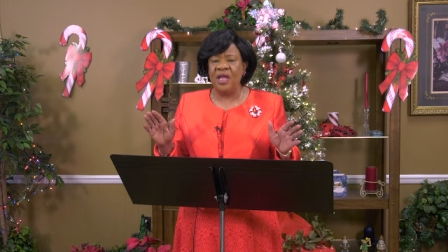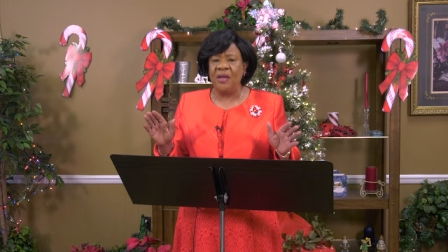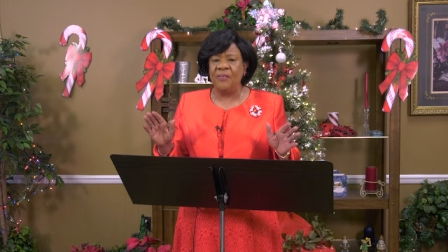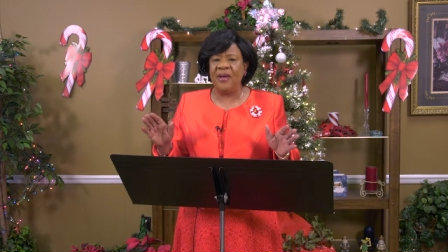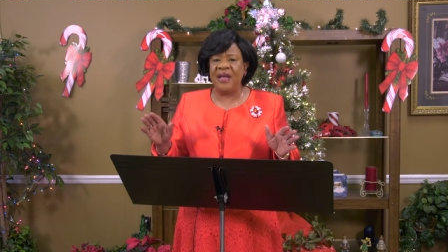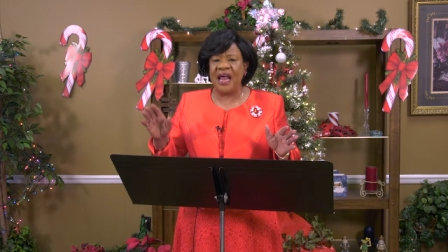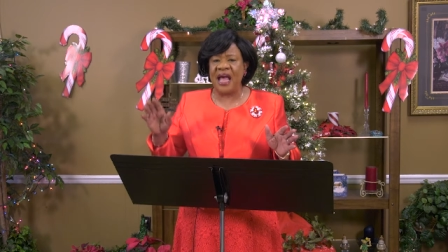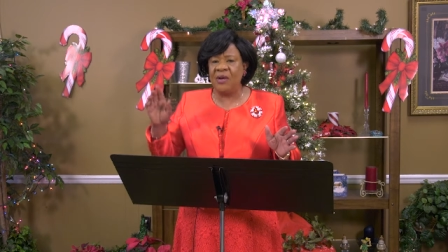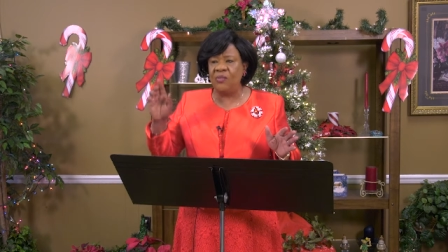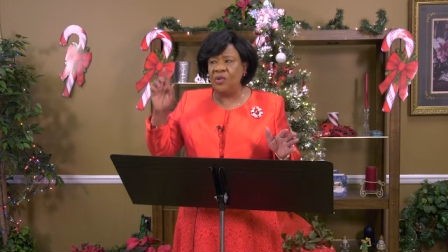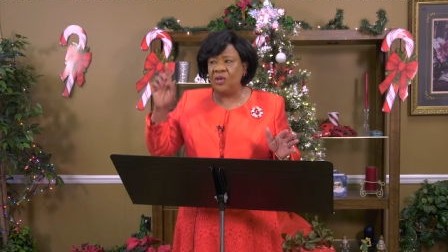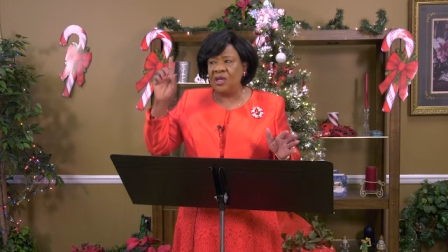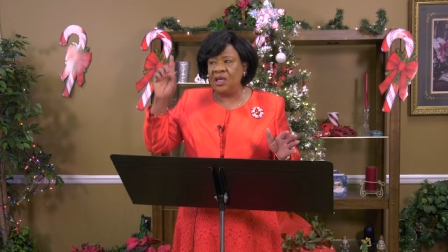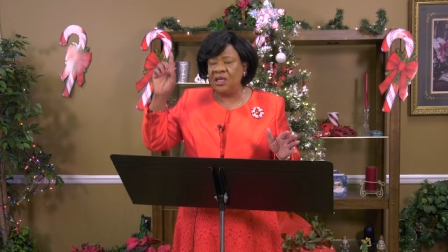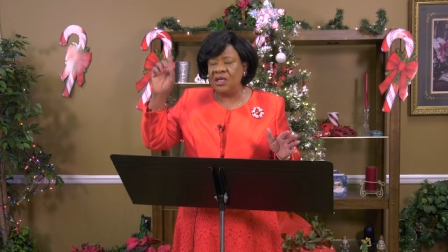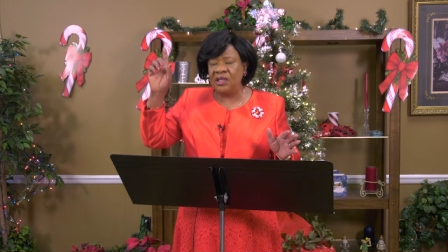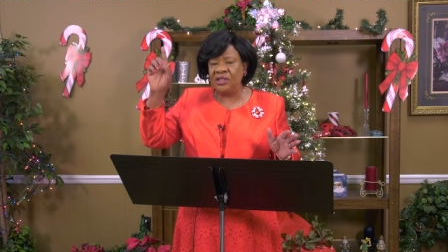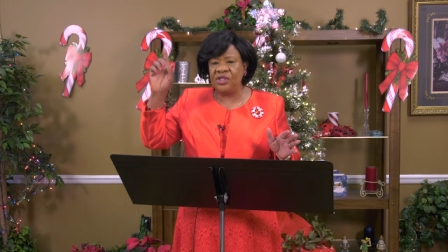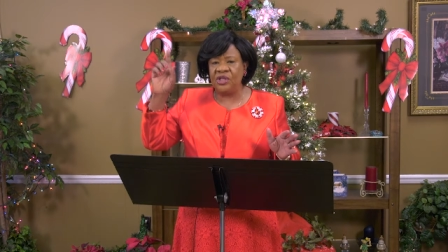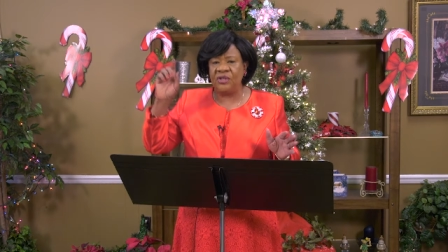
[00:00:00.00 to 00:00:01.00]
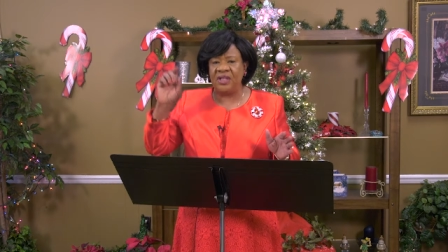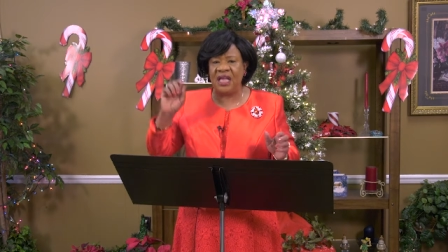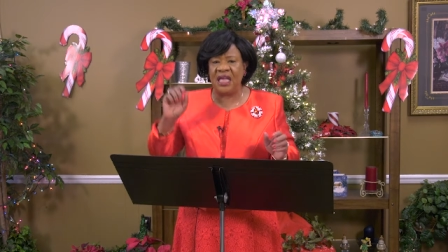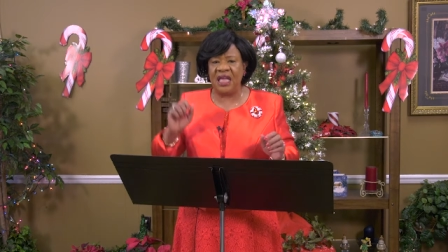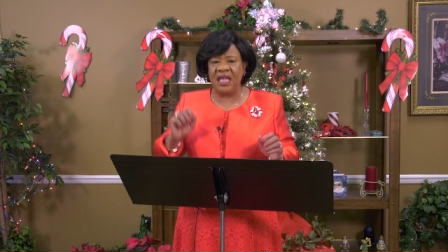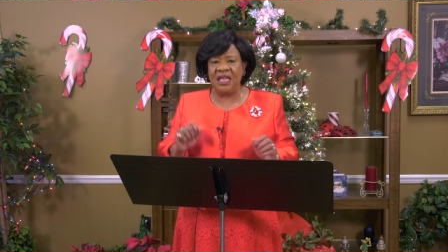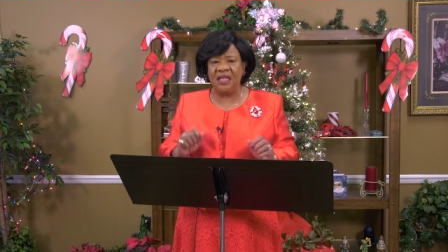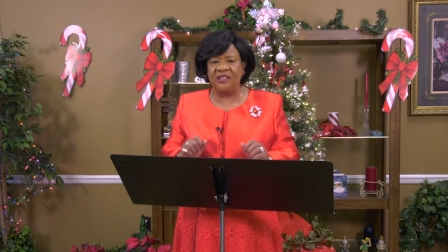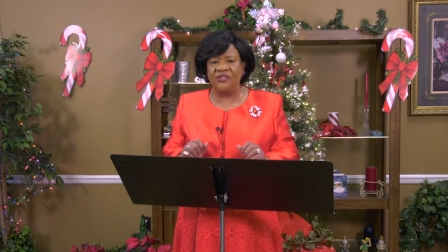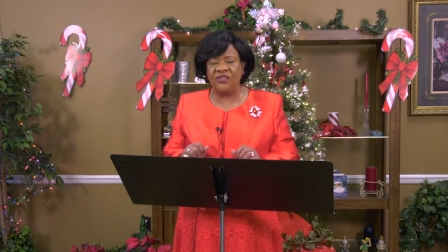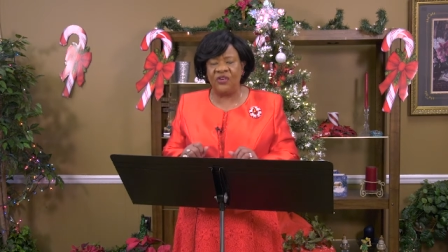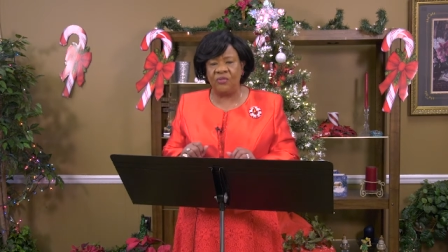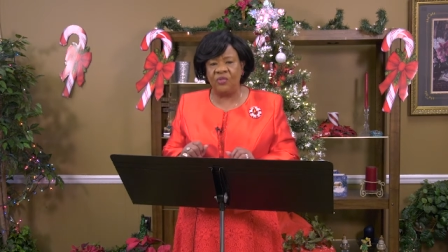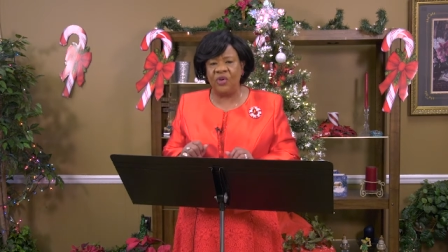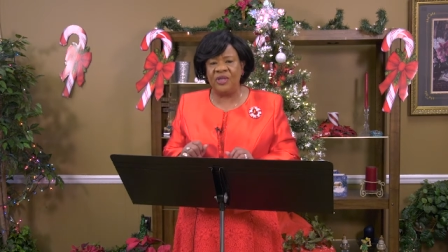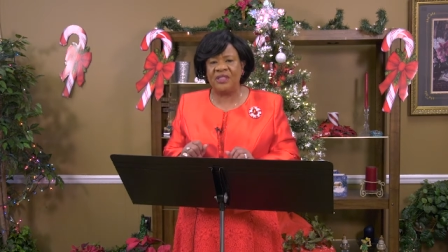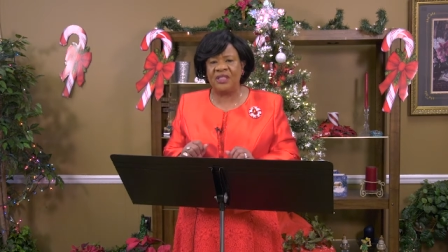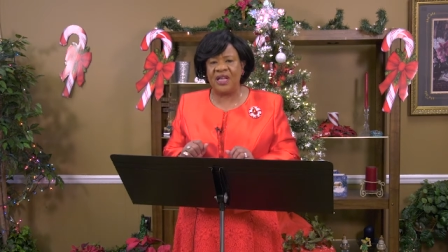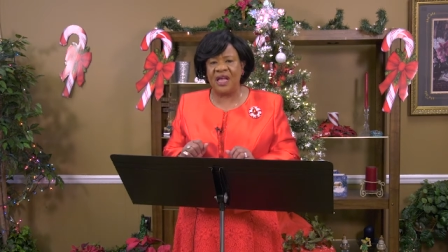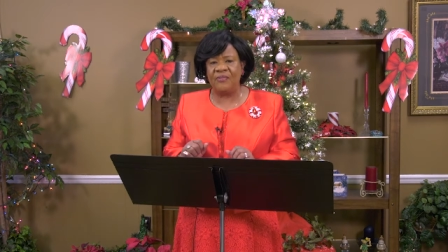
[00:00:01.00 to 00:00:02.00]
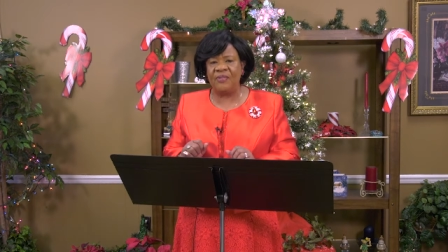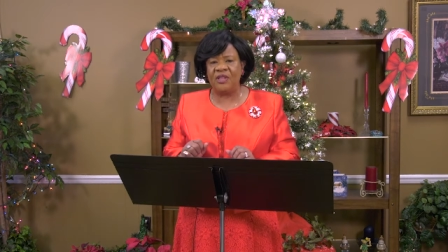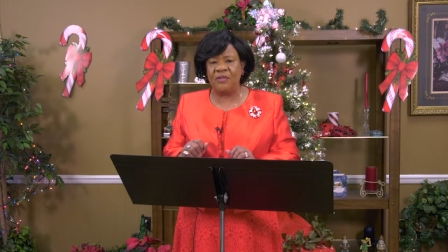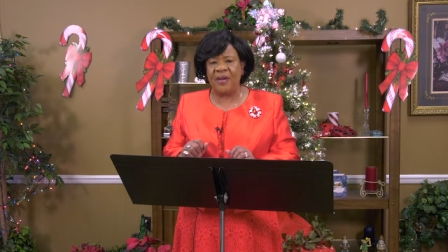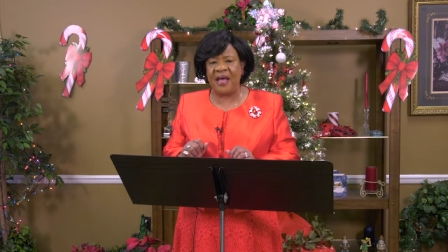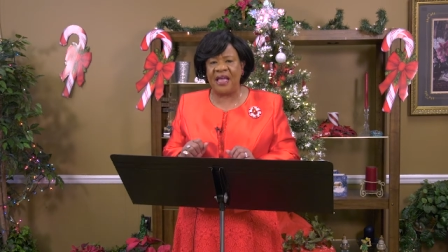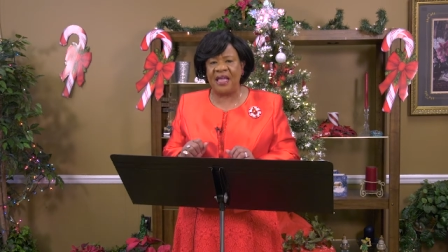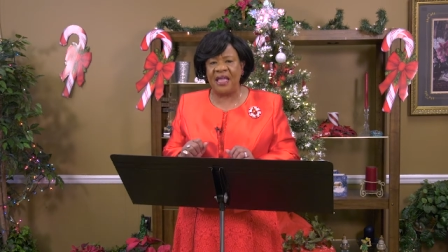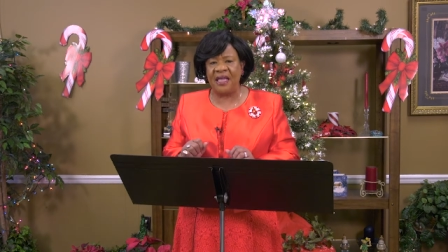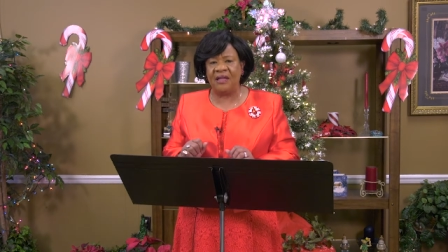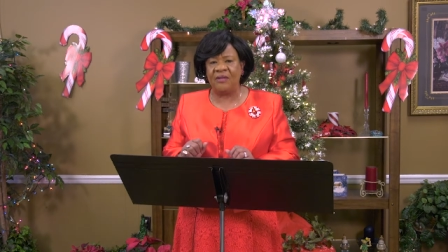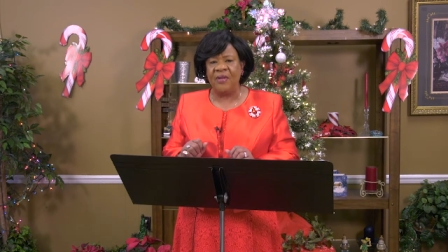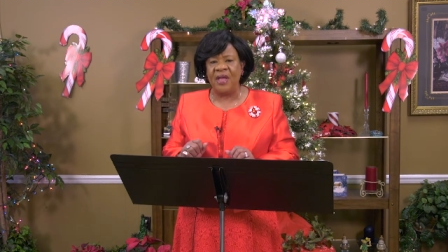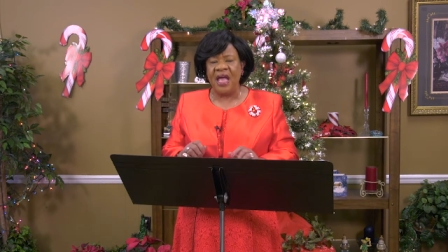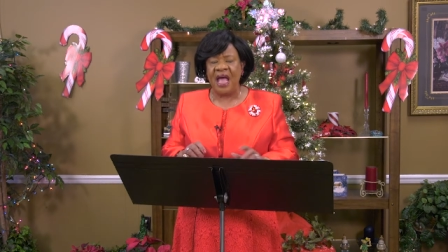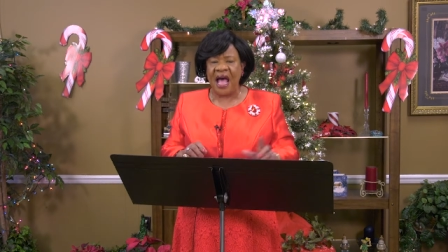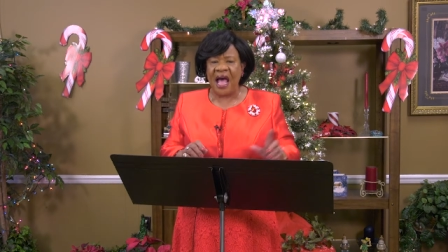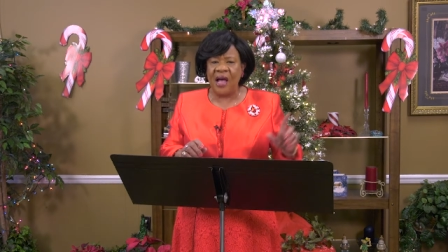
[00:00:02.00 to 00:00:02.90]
But I want to look to the hills from whence cometh my help.